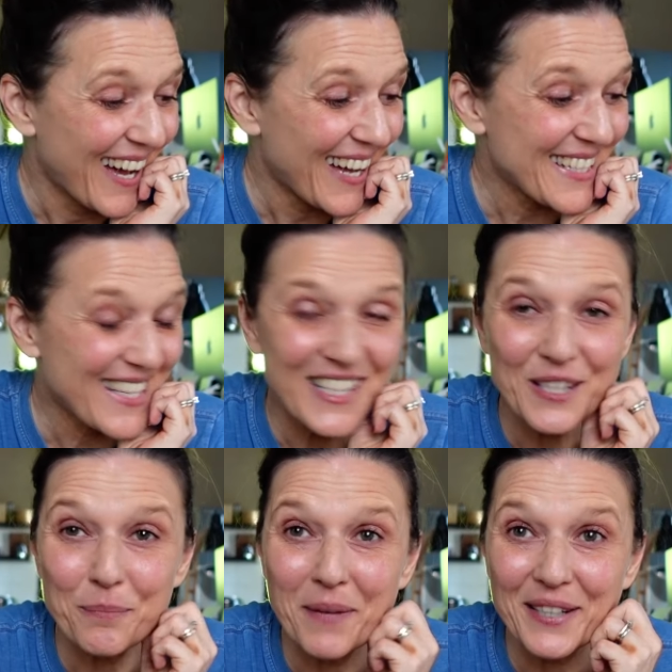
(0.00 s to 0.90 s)
I
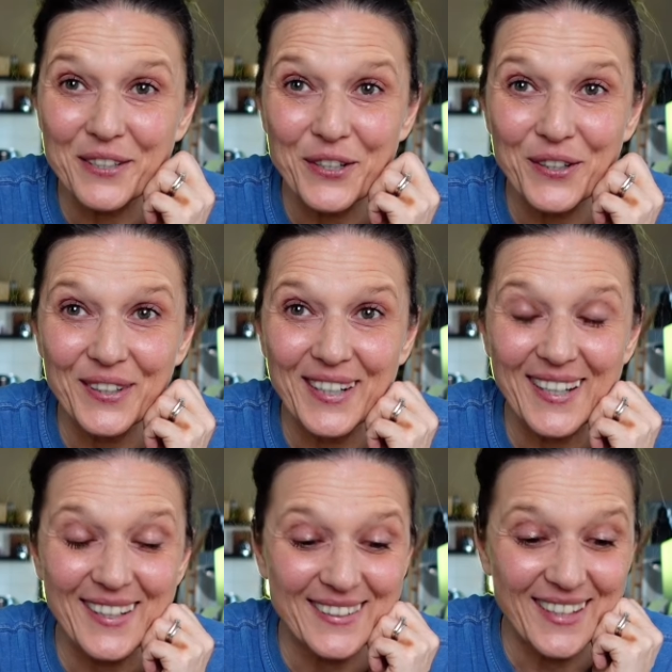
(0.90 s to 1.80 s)
sent Mario
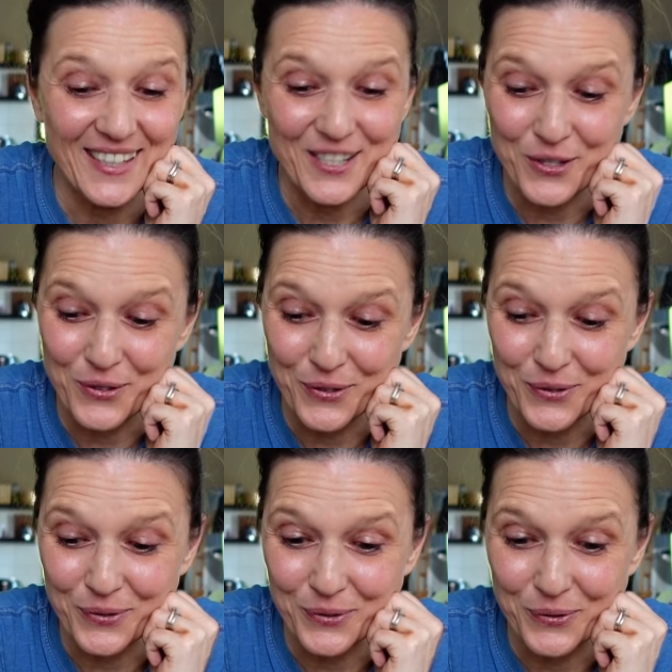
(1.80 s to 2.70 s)
and Alex
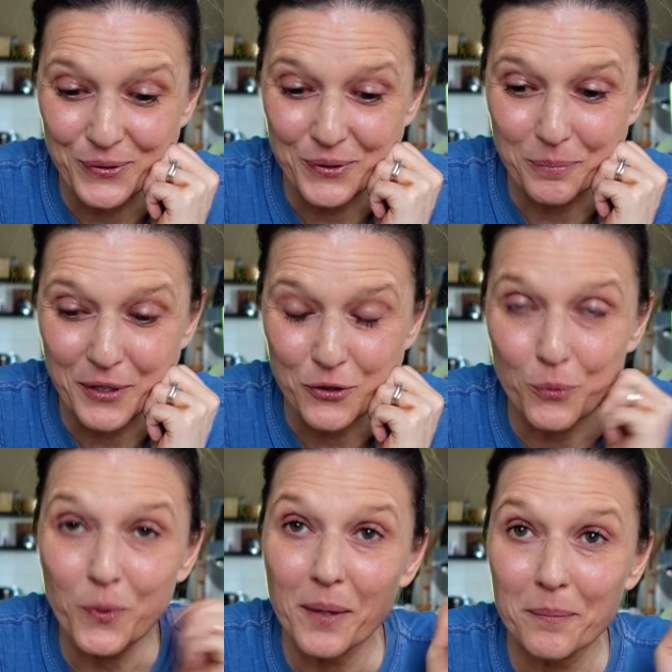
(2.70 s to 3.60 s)
to the
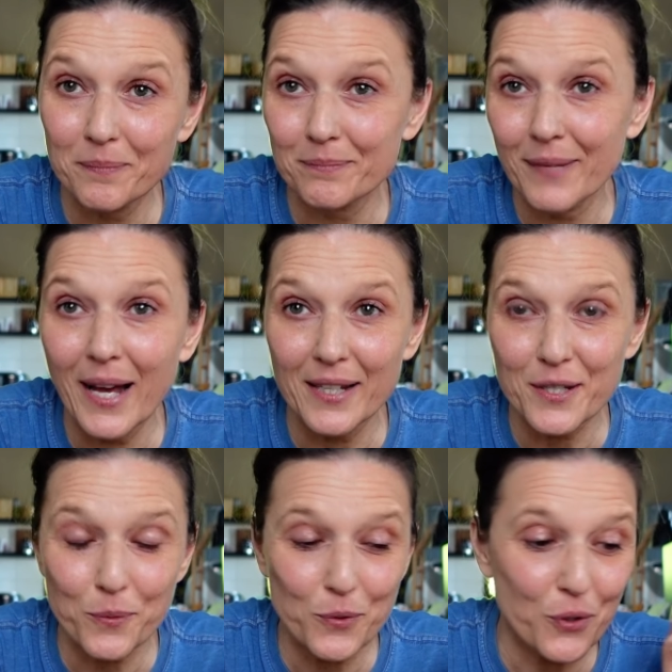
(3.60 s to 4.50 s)
bedroom. Well,
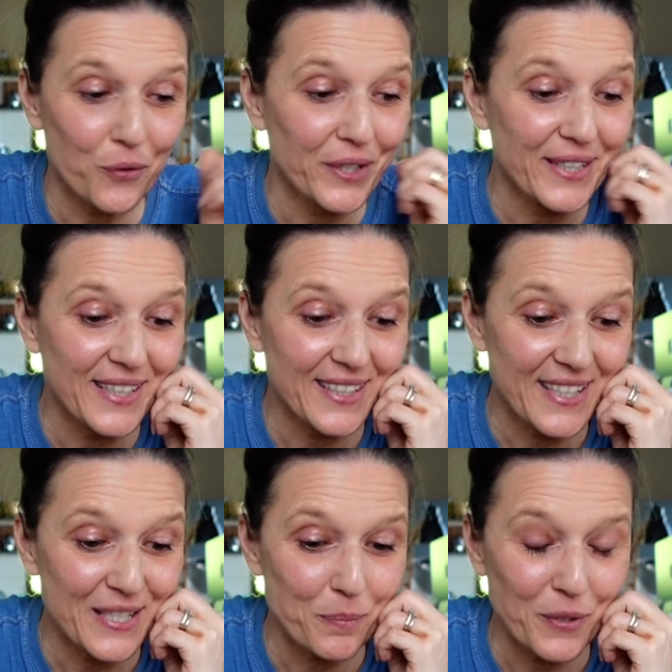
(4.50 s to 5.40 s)
Alex was already in
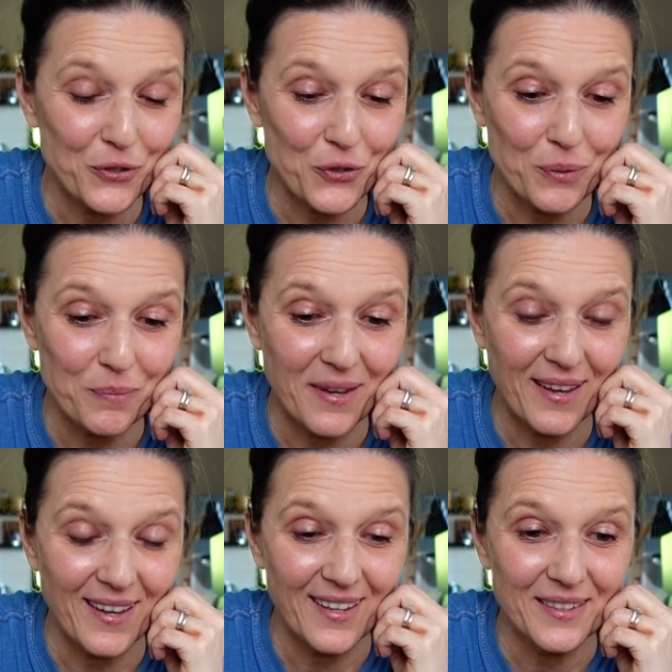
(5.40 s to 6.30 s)
his bedroom
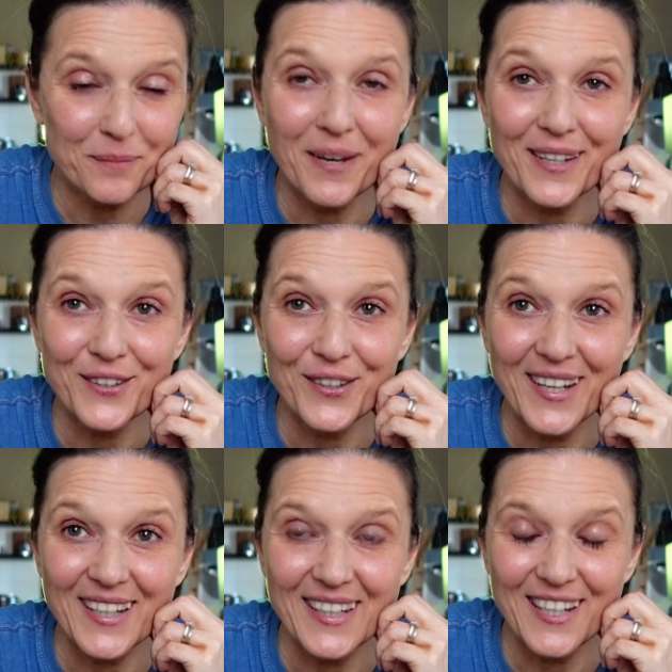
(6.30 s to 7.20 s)
and Mario
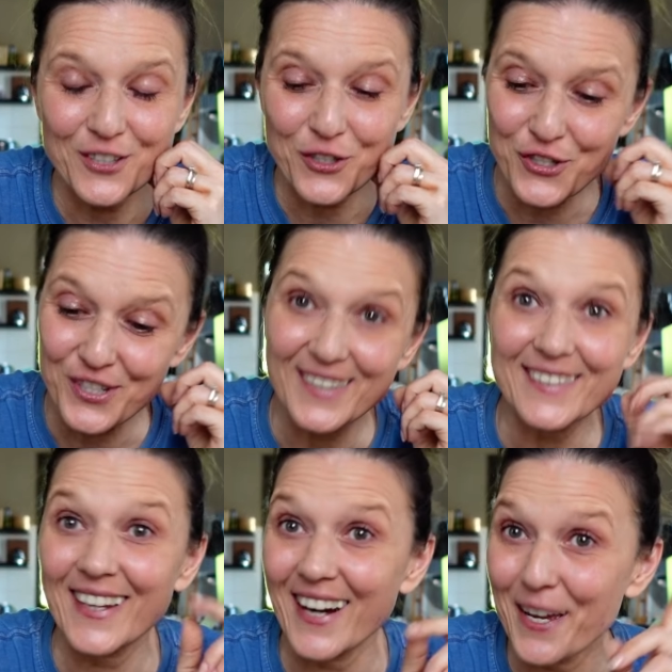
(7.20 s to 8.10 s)
had lunch
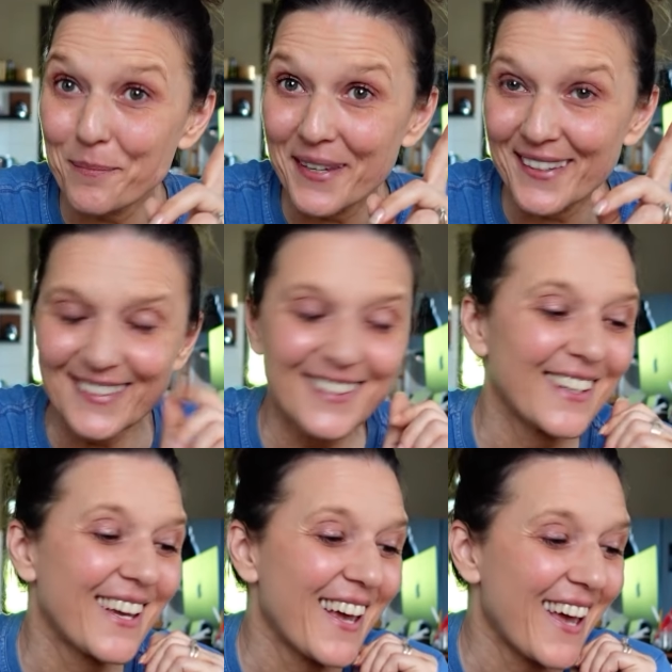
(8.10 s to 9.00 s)
that I made
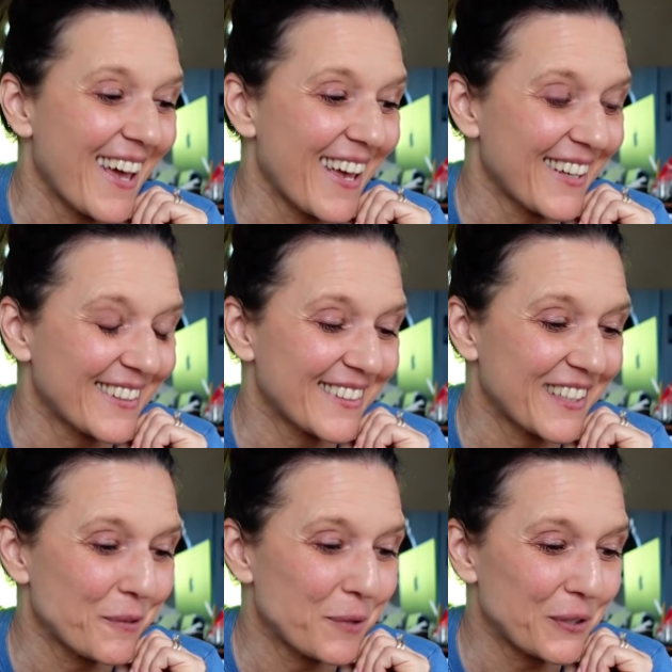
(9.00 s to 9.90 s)
and
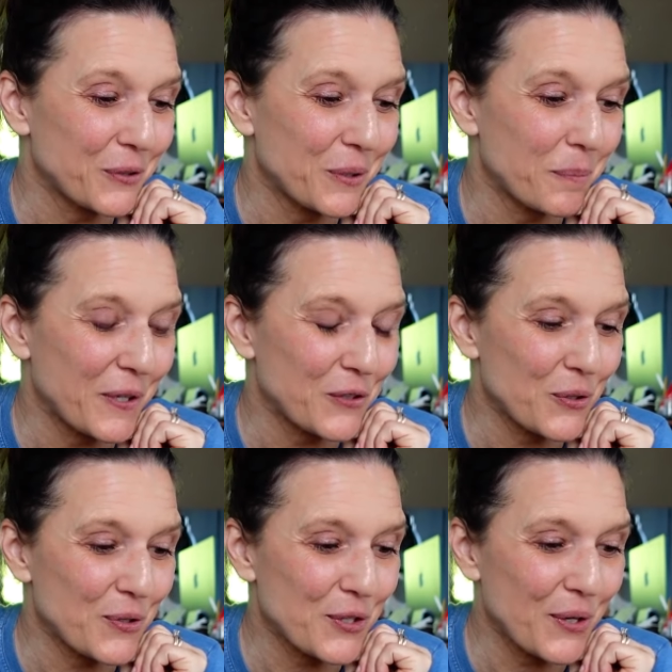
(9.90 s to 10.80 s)
he went to the
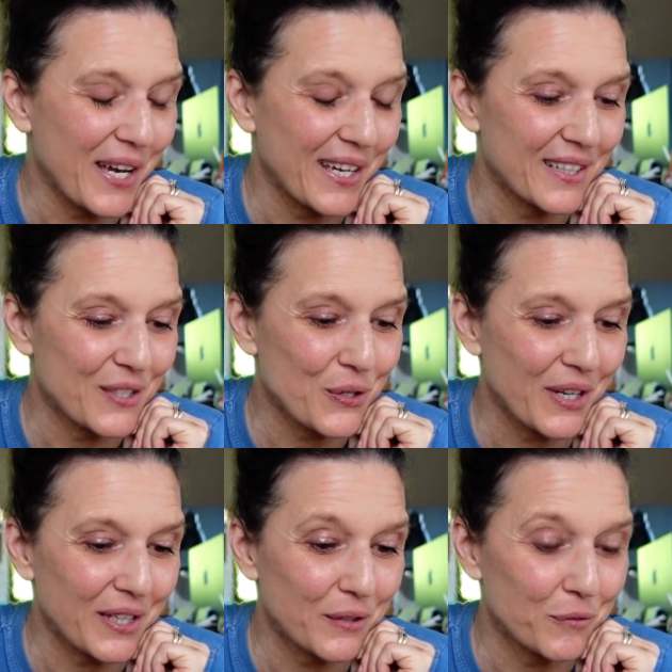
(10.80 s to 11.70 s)
bedroom so
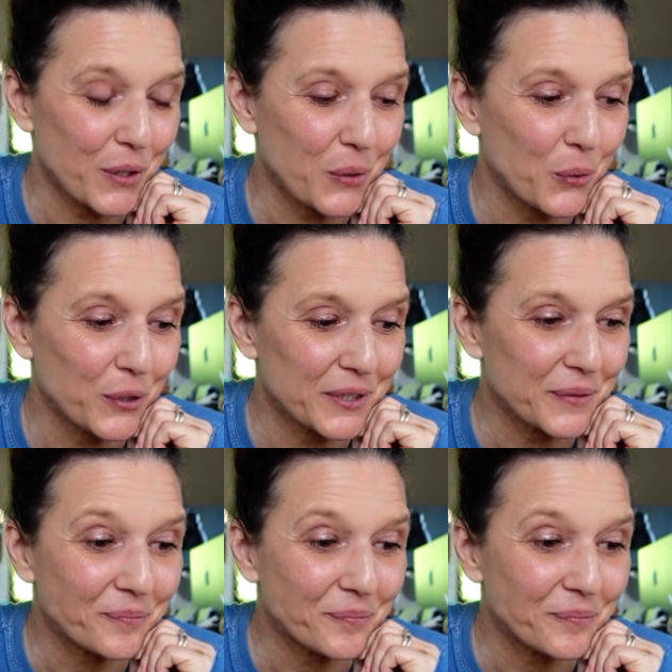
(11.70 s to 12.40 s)
I can record.